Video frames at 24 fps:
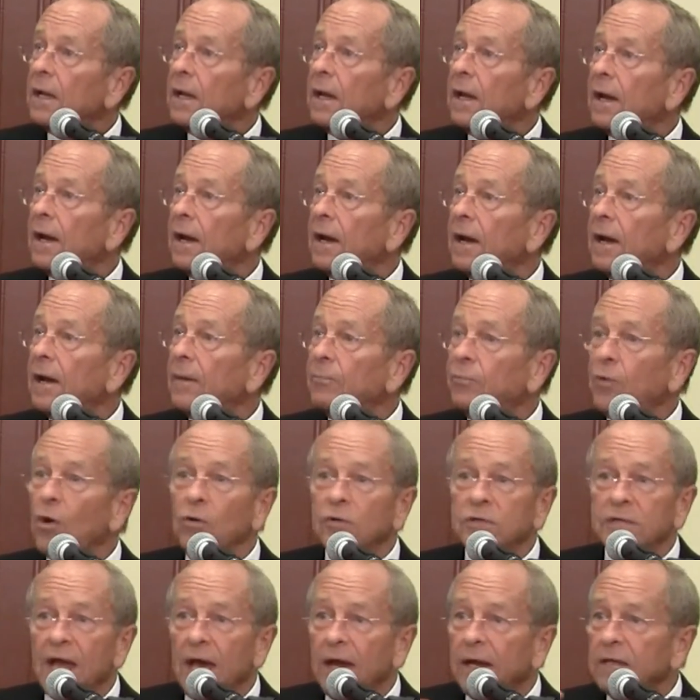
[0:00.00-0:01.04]
uh,
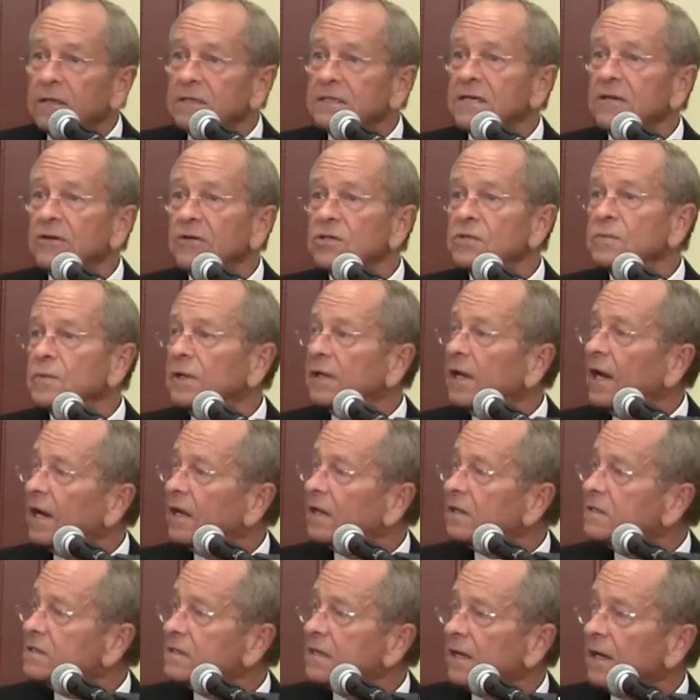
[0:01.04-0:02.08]
broke down in tears one night
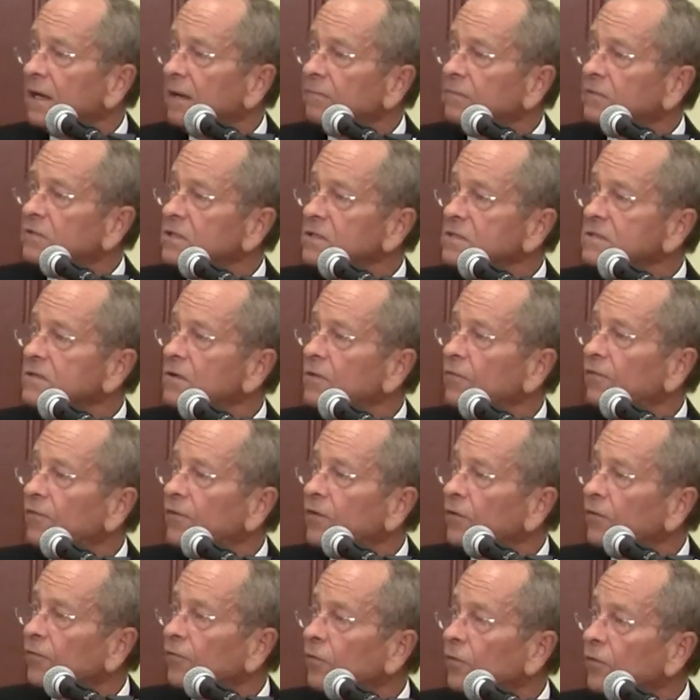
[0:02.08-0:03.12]
and said, I'm just so
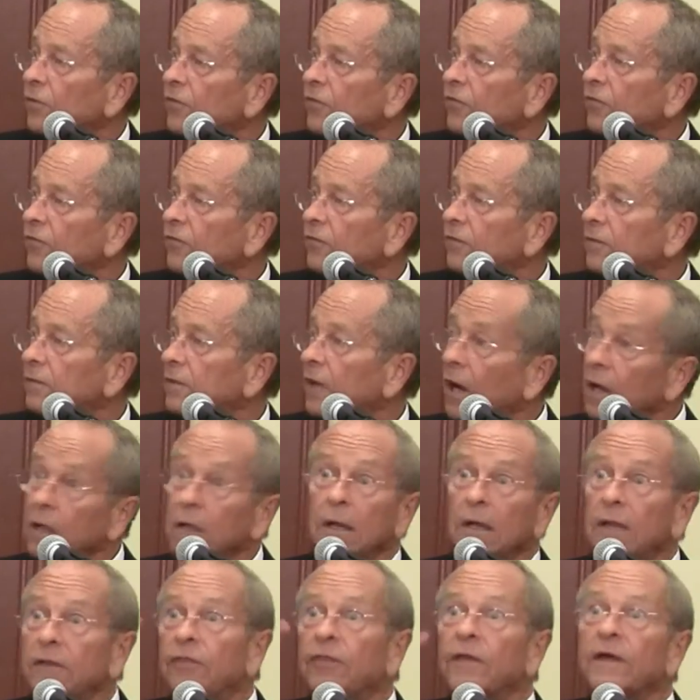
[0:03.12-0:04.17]
fearful this
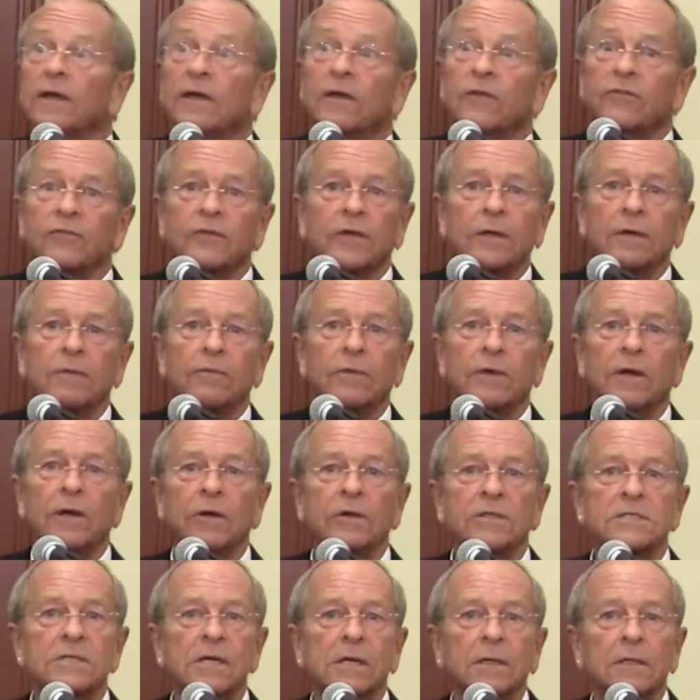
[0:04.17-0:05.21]
ugly thing is going to rear
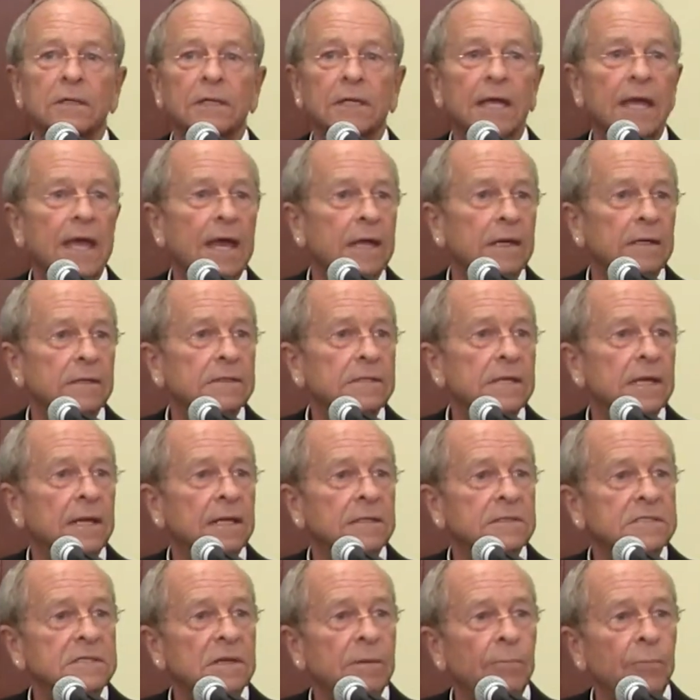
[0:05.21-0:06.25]
its ugly head
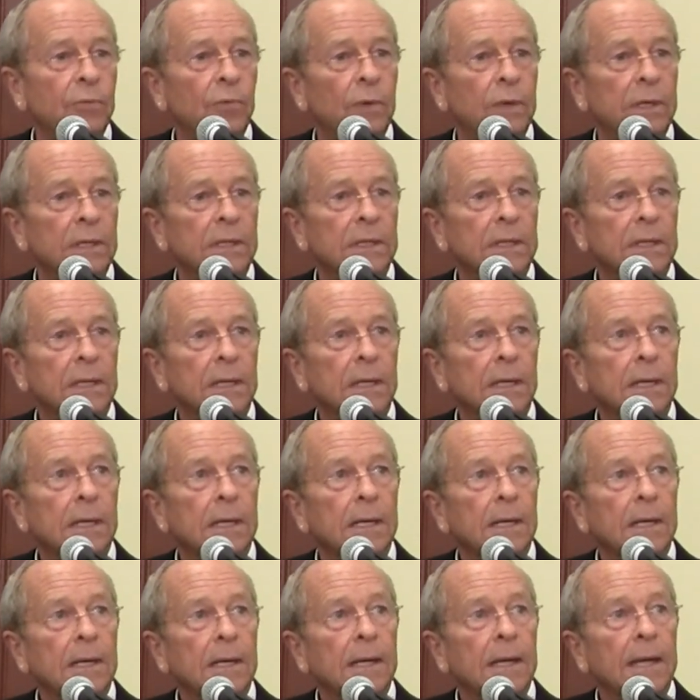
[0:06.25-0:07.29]
at some point.
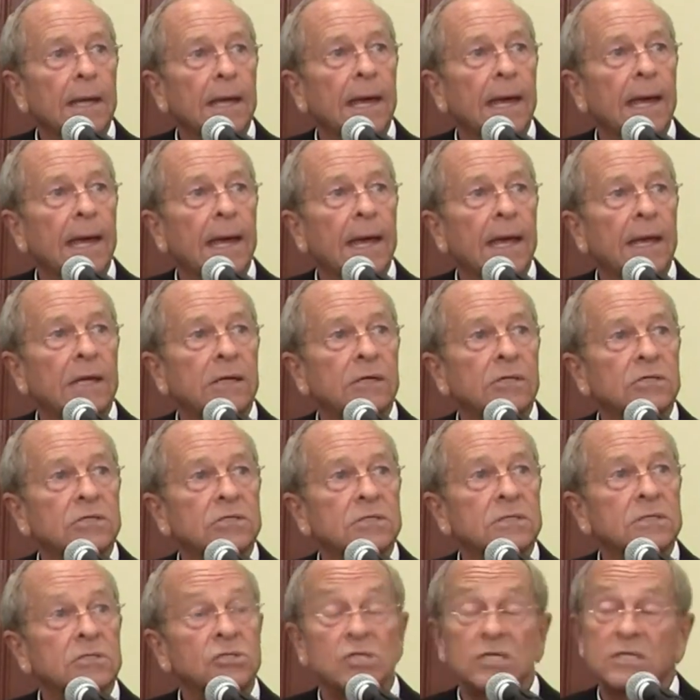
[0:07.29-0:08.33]
And
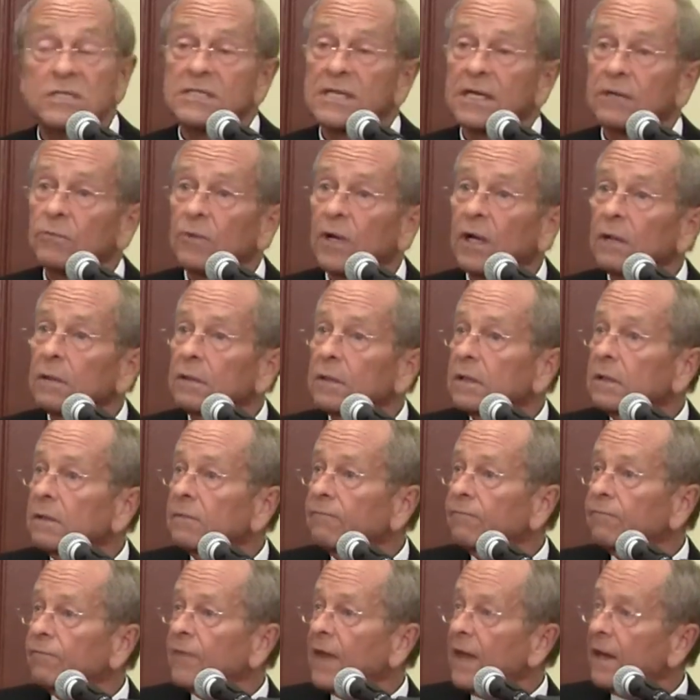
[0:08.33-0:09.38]
she said, well,
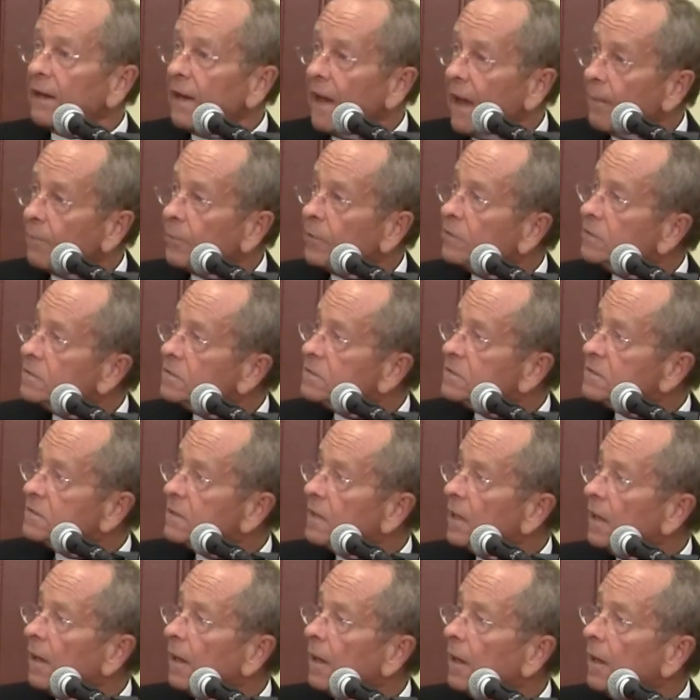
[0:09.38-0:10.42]
if that happens,
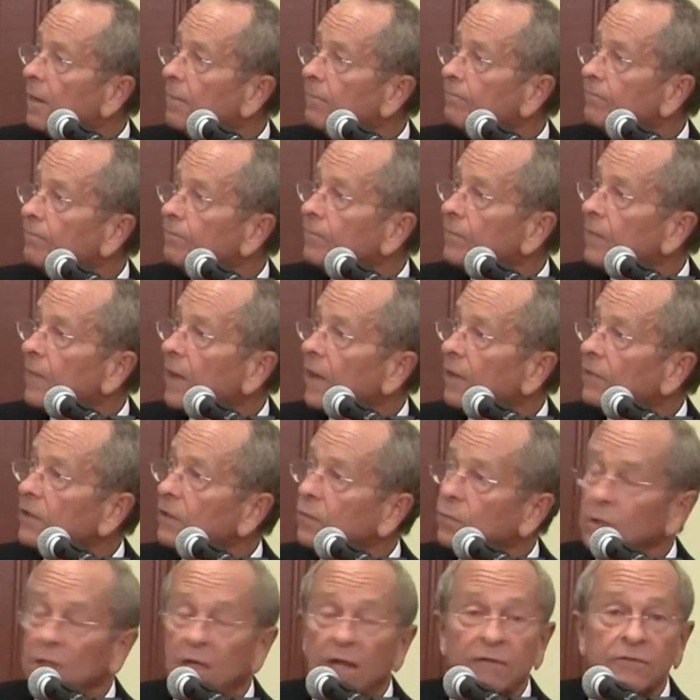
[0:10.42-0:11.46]
um, I
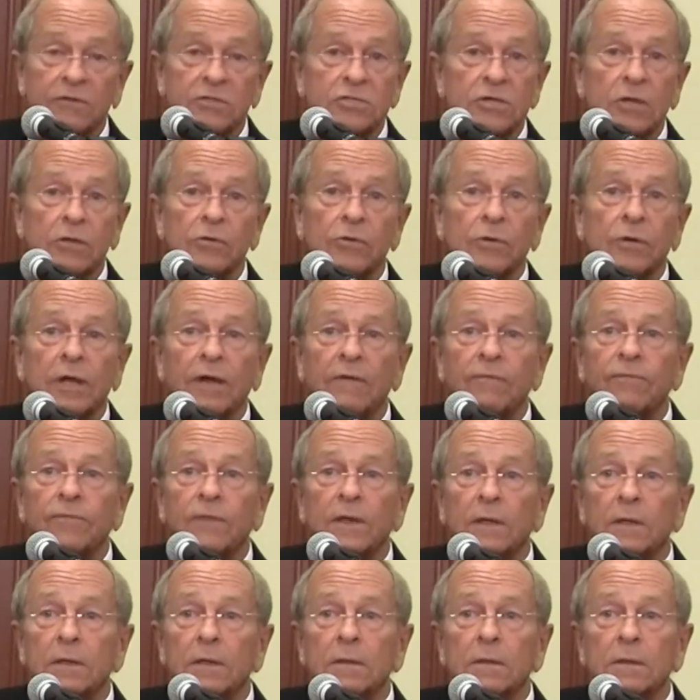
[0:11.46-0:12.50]
think we love each other enough
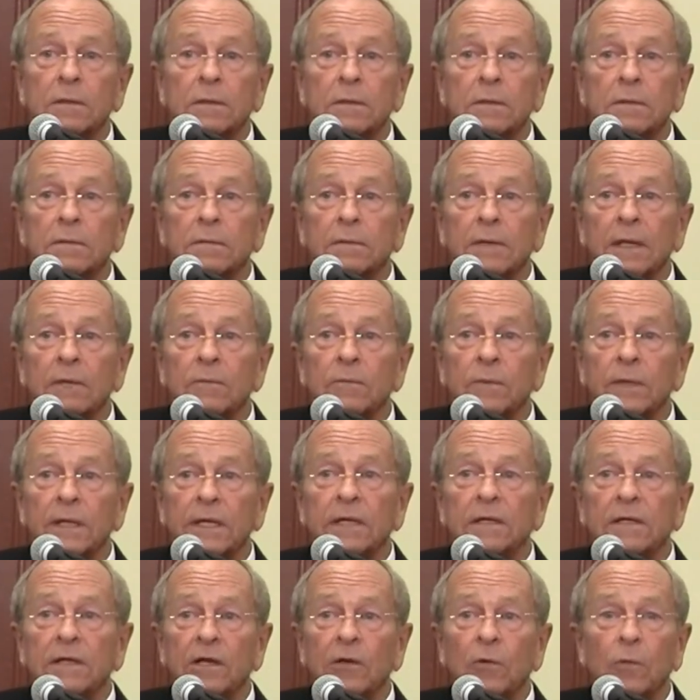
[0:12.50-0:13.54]
that, that we
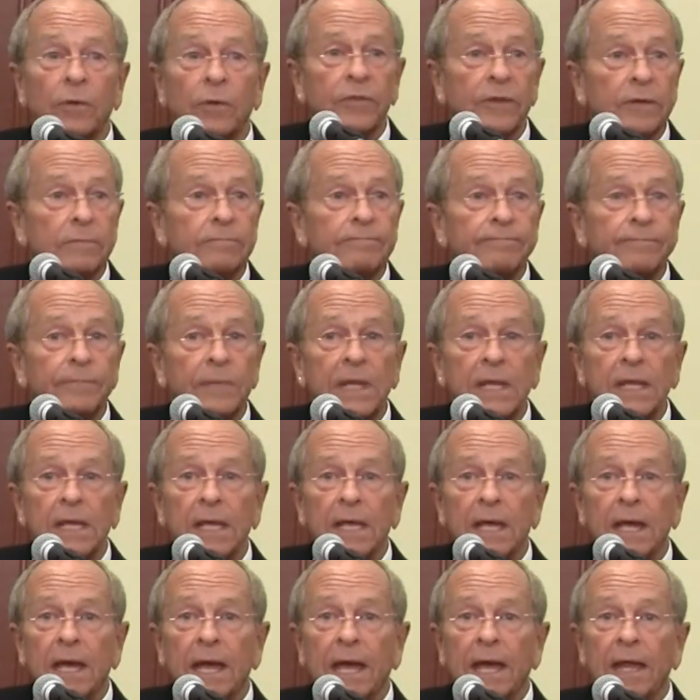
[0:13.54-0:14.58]
can deal it.
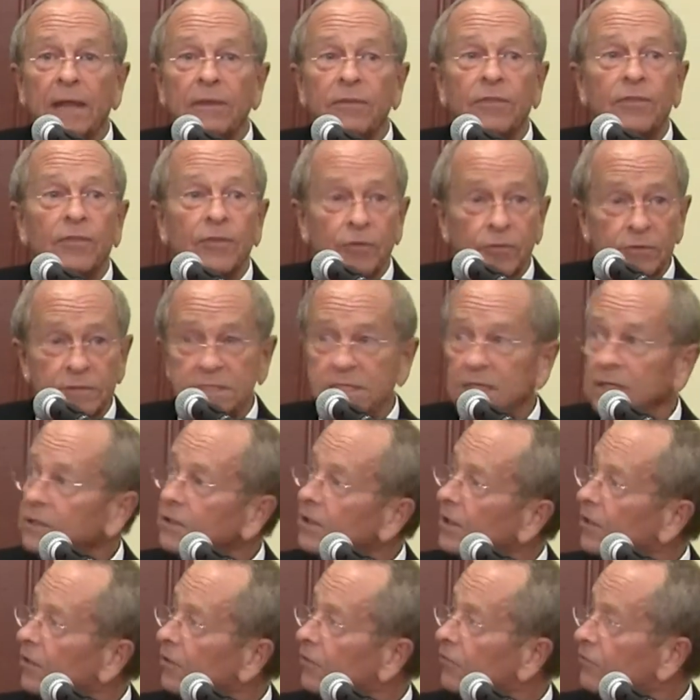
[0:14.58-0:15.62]
And thirteen
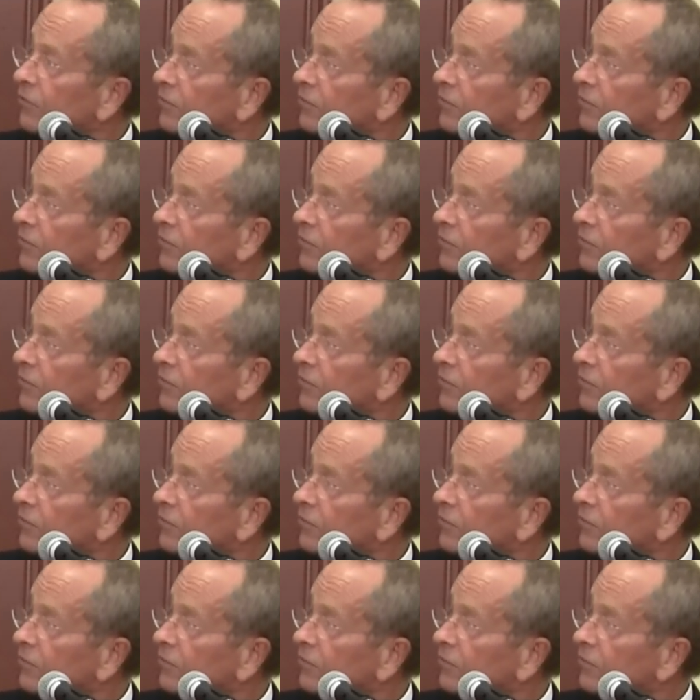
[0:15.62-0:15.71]
years